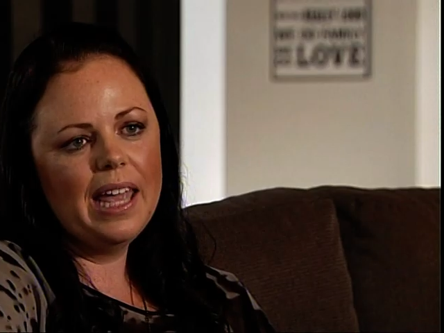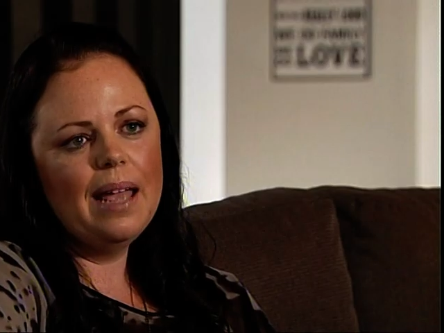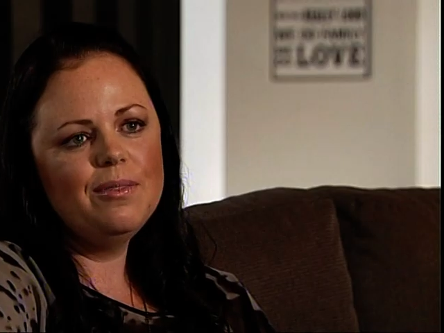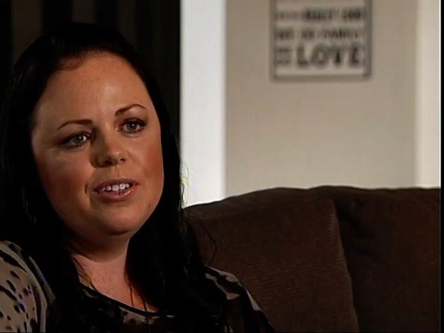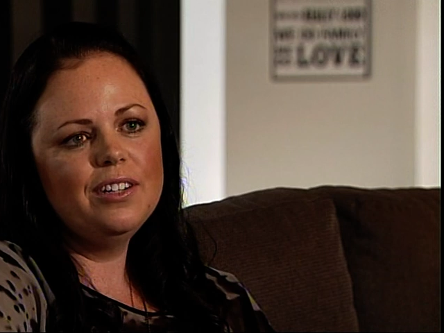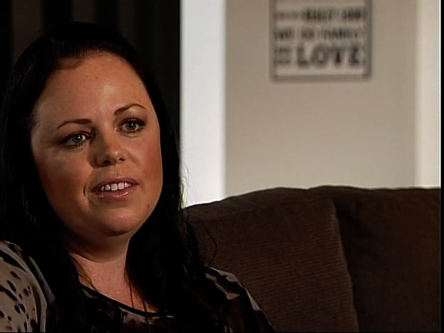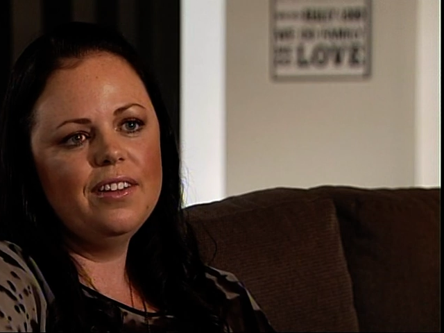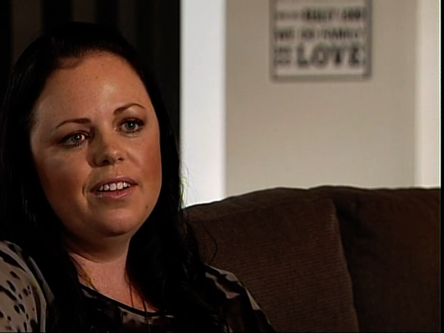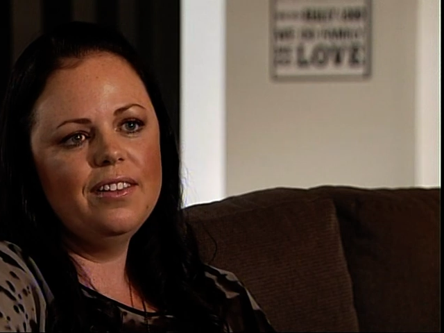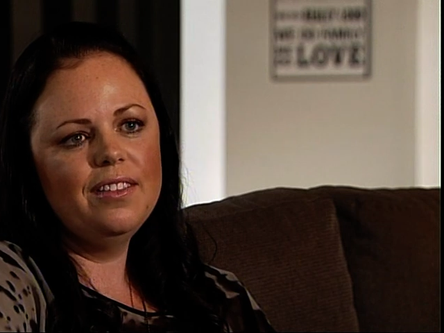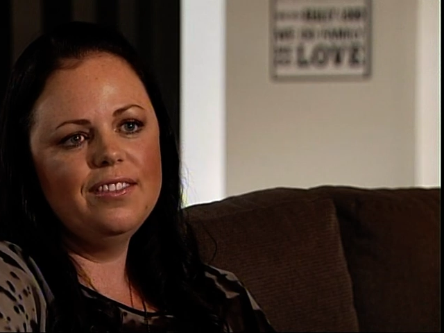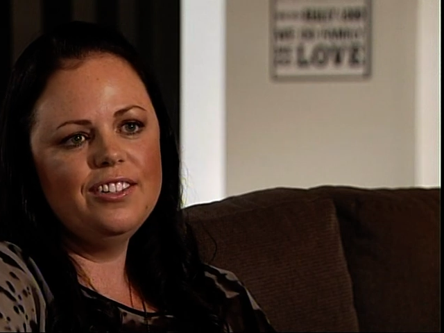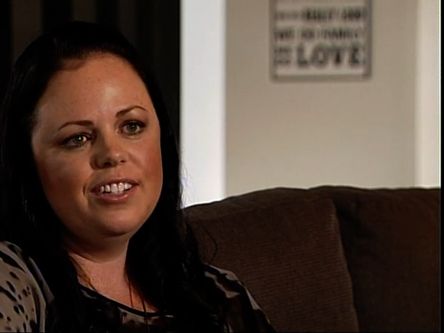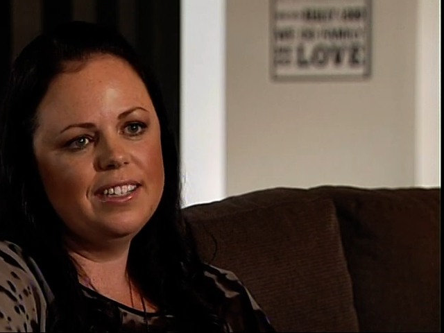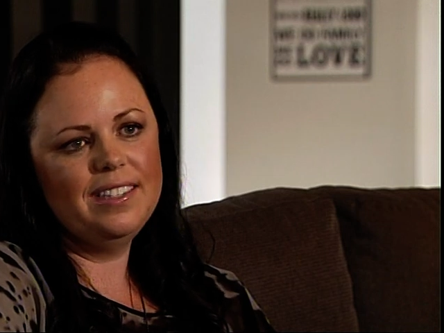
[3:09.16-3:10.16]
capture
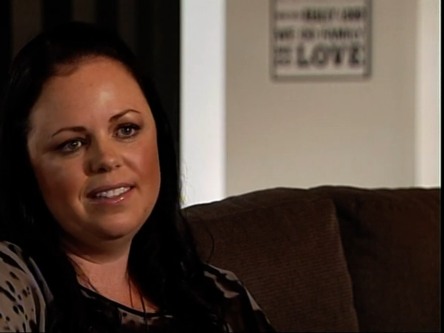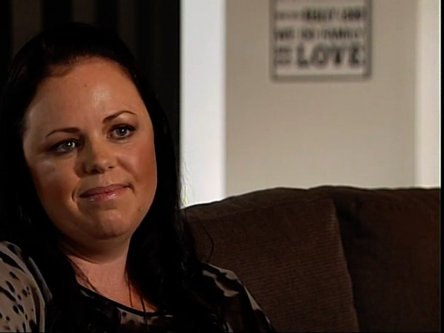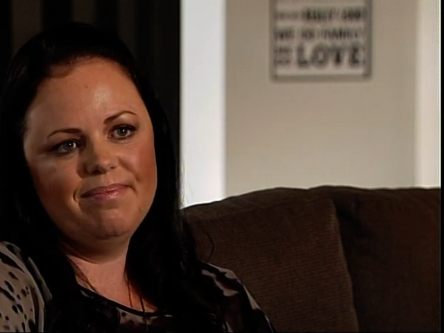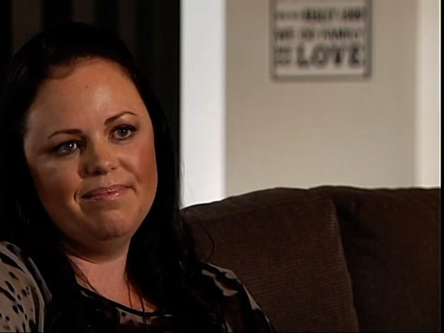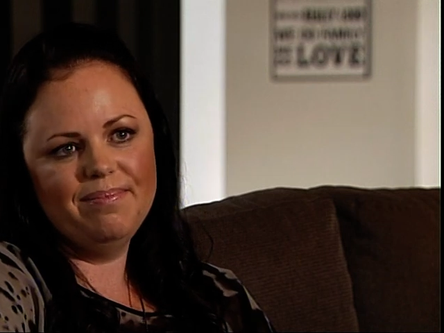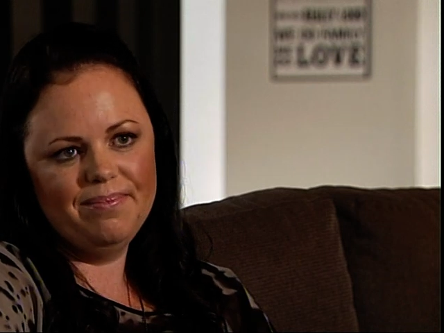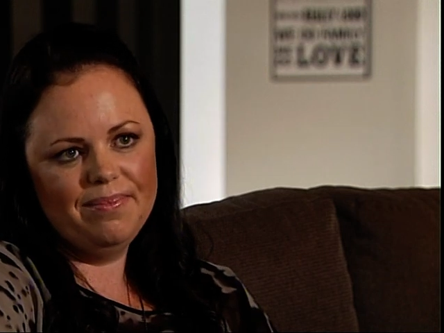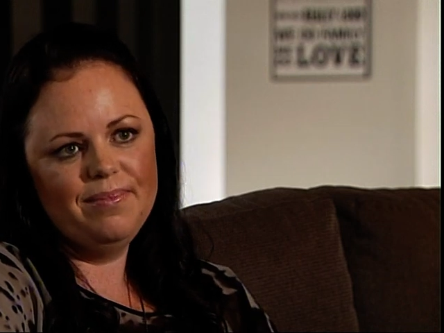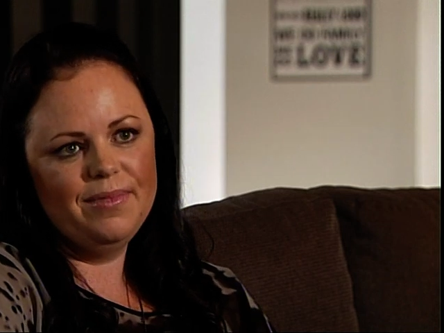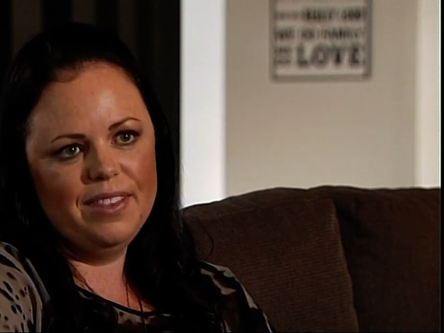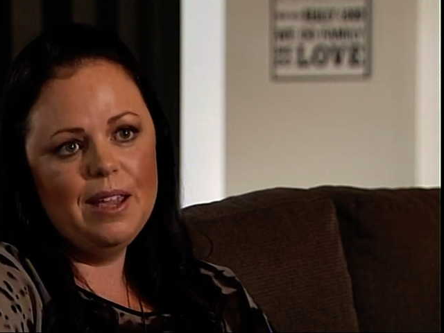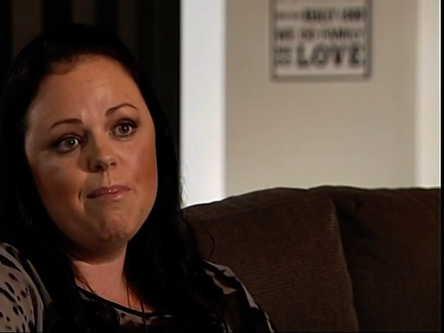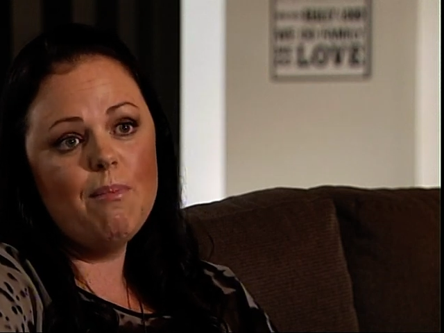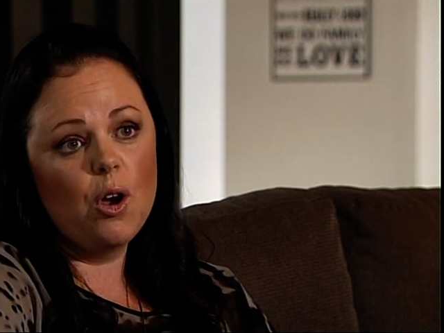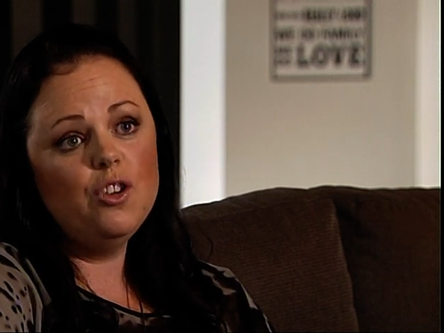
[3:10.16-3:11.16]
that just
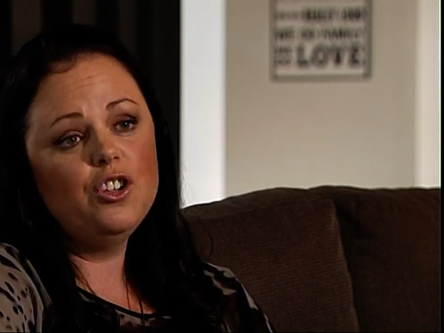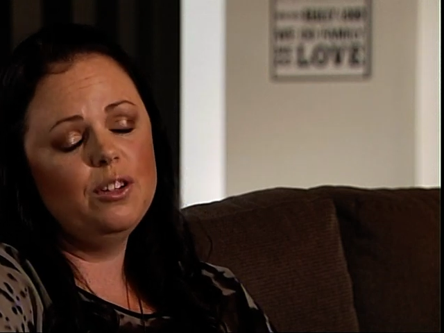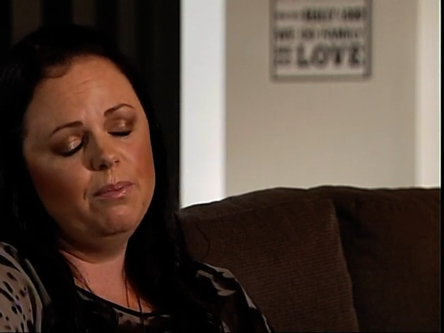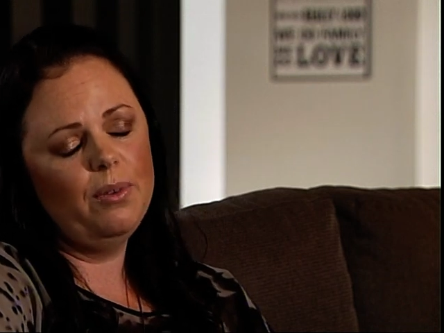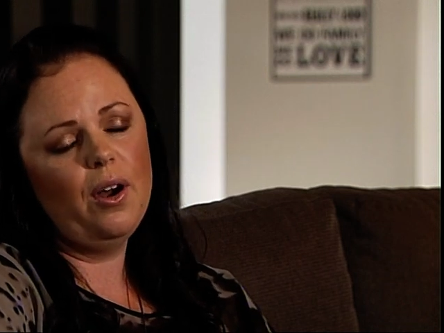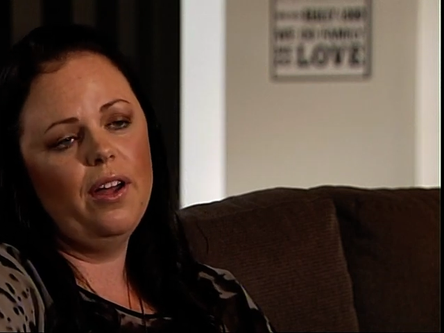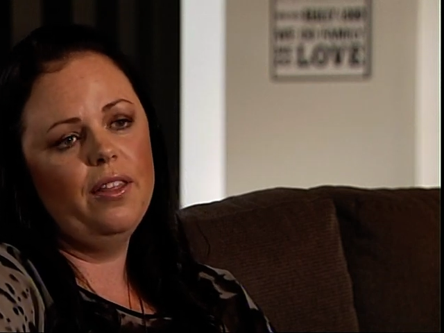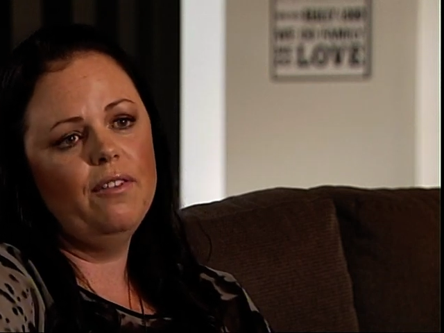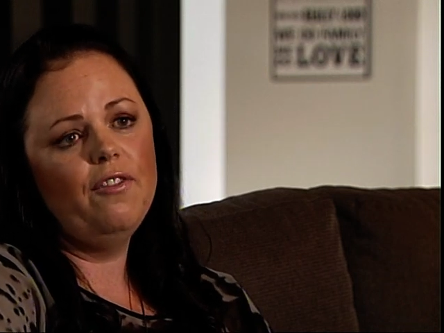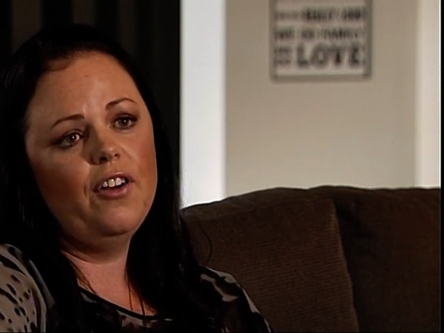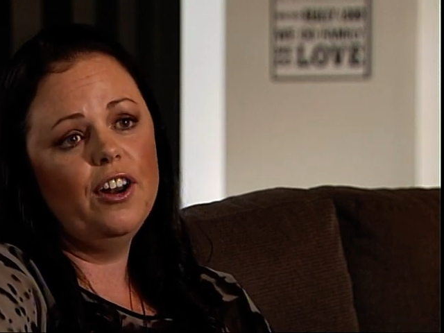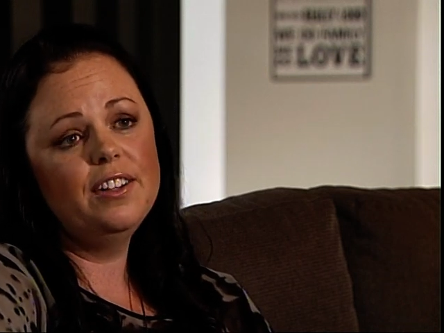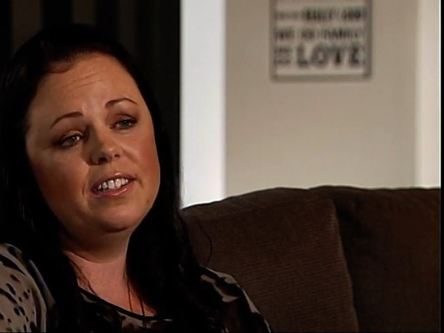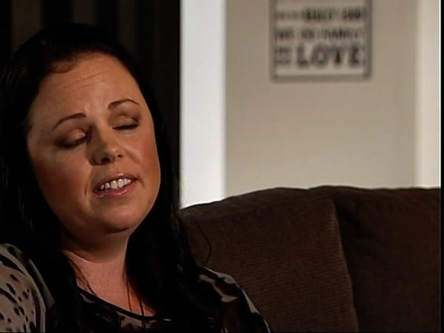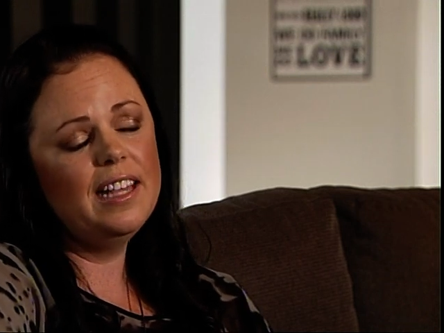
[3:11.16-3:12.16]
the emotion behind the photos,